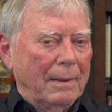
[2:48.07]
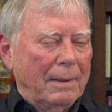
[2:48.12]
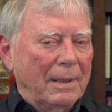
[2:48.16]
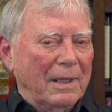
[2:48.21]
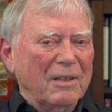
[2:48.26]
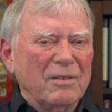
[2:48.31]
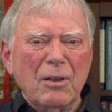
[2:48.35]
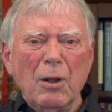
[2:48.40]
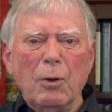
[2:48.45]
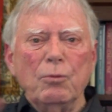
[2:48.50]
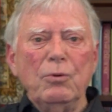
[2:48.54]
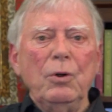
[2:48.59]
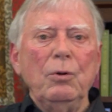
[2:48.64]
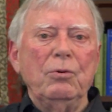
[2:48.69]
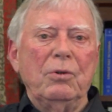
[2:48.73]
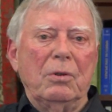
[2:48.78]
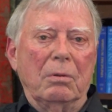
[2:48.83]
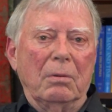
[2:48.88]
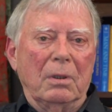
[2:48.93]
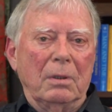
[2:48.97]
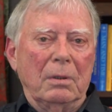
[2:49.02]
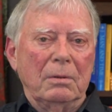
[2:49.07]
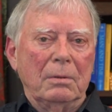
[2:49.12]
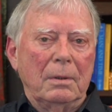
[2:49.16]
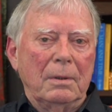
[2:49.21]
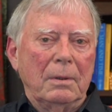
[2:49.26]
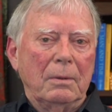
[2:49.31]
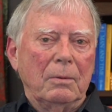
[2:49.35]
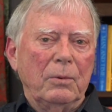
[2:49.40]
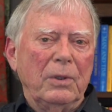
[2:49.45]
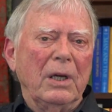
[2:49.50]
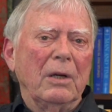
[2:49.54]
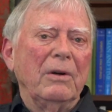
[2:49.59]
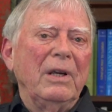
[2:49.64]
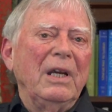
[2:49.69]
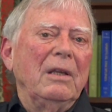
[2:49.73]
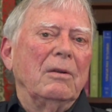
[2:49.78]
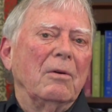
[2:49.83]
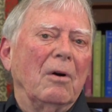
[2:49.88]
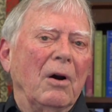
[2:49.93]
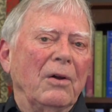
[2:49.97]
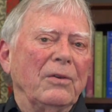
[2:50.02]
There's no neutral. We are
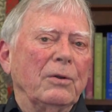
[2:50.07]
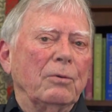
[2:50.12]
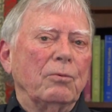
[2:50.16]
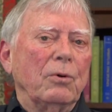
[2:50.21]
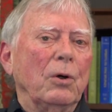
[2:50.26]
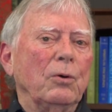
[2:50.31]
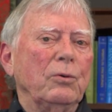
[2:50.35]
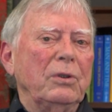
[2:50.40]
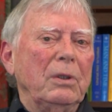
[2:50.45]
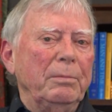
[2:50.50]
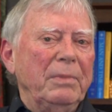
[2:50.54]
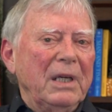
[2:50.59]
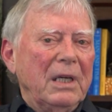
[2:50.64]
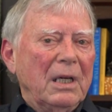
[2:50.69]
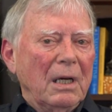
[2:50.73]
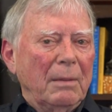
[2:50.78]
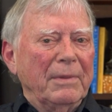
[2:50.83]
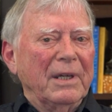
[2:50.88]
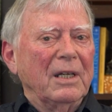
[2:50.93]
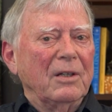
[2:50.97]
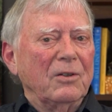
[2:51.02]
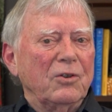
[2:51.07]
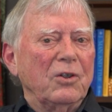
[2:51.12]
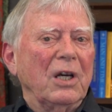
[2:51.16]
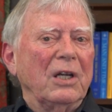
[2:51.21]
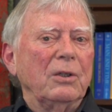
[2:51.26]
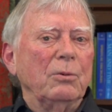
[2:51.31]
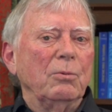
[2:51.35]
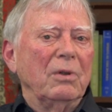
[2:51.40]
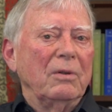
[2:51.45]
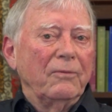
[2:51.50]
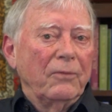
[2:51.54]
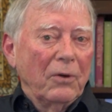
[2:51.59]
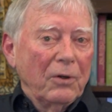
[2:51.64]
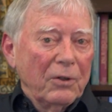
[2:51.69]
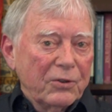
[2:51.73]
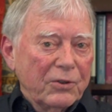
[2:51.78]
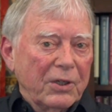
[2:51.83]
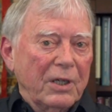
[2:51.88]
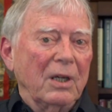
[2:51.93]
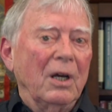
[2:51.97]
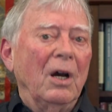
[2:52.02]
either on the road to becoming a genuine
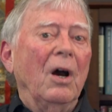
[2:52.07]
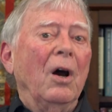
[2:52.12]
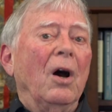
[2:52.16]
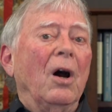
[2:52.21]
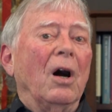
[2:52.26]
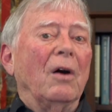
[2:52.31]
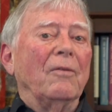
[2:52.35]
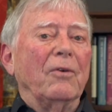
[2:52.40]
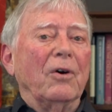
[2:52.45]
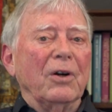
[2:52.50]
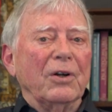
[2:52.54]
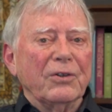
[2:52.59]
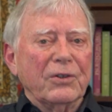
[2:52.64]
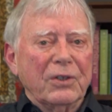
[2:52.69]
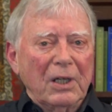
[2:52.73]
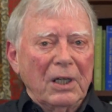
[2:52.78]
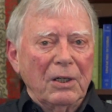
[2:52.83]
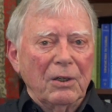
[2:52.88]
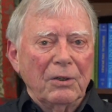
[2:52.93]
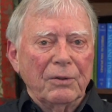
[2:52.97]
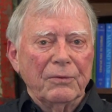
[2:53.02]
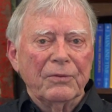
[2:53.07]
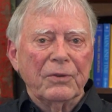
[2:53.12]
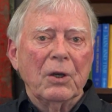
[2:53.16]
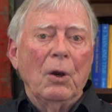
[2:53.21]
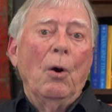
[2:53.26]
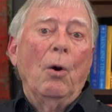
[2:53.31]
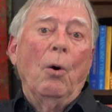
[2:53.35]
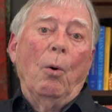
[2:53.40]
version of ourselves,